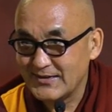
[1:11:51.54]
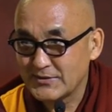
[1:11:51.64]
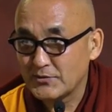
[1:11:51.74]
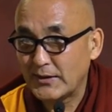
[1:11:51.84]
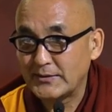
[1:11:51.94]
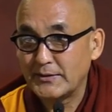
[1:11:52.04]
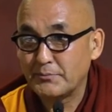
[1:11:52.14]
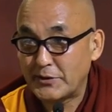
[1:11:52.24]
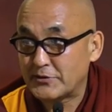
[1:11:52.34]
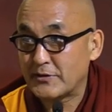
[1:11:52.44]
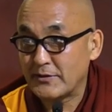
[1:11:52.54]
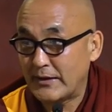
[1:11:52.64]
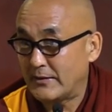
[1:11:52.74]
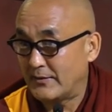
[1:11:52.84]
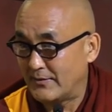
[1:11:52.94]
So I think better
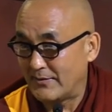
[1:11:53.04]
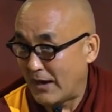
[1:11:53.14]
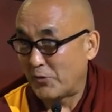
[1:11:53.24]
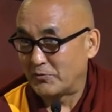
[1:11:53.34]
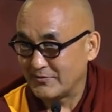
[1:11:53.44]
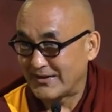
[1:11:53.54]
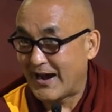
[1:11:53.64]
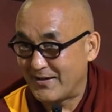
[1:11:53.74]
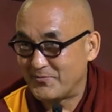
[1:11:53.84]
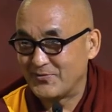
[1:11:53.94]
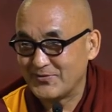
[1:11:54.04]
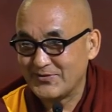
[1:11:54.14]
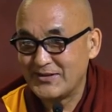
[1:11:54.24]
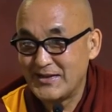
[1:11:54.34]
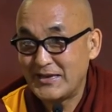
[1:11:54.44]
than now time, you know.
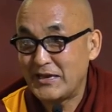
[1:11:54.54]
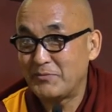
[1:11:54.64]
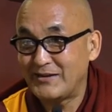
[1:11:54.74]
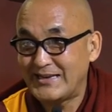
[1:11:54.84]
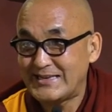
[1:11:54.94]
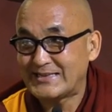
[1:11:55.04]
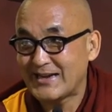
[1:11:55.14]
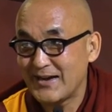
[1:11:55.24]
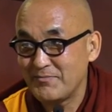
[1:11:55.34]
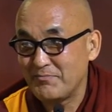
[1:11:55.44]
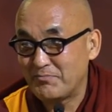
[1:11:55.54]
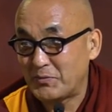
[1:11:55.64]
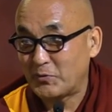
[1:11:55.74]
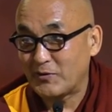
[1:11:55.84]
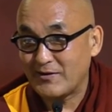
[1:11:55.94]
Even his time,
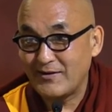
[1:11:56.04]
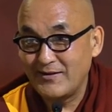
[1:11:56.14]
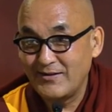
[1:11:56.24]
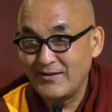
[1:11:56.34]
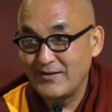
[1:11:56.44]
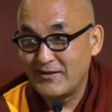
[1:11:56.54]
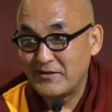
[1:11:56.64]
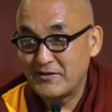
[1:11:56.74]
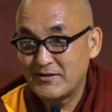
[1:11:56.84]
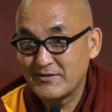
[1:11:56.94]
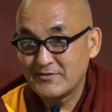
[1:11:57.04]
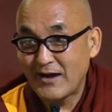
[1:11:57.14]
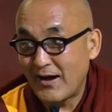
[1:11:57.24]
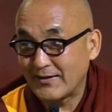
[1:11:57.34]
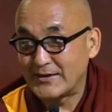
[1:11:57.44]
people are
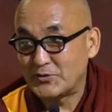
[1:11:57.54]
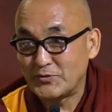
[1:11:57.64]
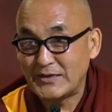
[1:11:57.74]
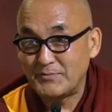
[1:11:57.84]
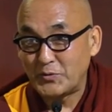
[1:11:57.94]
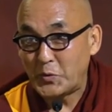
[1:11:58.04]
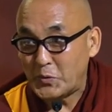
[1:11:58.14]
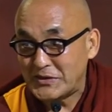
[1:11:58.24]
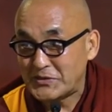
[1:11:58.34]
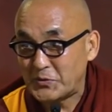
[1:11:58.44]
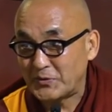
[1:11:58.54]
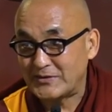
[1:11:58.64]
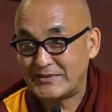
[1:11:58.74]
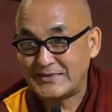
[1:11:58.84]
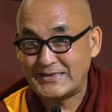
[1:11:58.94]
talking to him, who is your
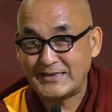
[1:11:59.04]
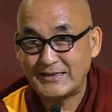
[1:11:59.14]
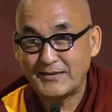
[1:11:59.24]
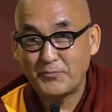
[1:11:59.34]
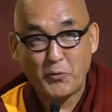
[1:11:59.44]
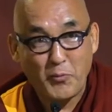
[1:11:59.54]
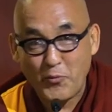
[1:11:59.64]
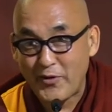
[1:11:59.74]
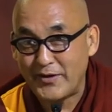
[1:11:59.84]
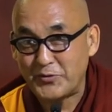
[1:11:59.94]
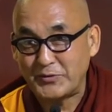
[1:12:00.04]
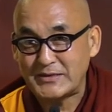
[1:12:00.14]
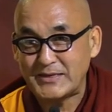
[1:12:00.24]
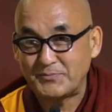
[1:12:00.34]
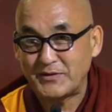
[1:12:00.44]
teaching, from where you
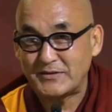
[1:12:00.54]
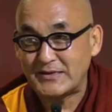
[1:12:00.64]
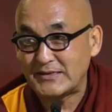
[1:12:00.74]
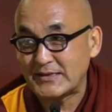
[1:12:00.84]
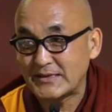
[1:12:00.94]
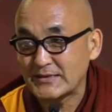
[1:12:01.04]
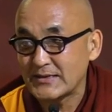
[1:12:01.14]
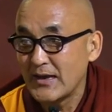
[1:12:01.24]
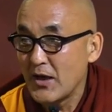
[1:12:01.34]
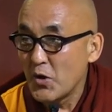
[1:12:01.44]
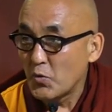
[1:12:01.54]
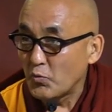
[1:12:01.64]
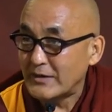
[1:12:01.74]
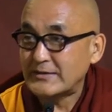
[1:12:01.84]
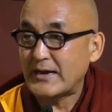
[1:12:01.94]
receive the teachings,
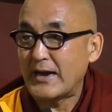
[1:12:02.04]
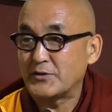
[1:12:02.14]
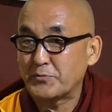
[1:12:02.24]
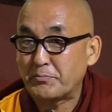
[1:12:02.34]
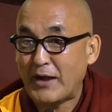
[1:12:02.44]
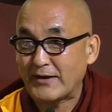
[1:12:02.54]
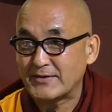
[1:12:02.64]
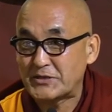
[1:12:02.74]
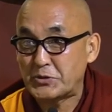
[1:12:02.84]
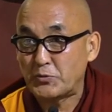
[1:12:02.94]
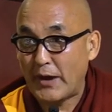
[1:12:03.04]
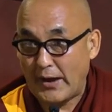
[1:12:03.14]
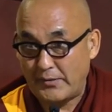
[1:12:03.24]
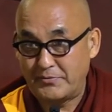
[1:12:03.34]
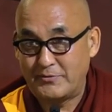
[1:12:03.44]
what kind of practice you
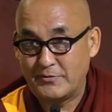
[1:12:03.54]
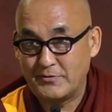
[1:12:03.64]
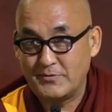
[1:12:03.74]
have, you know,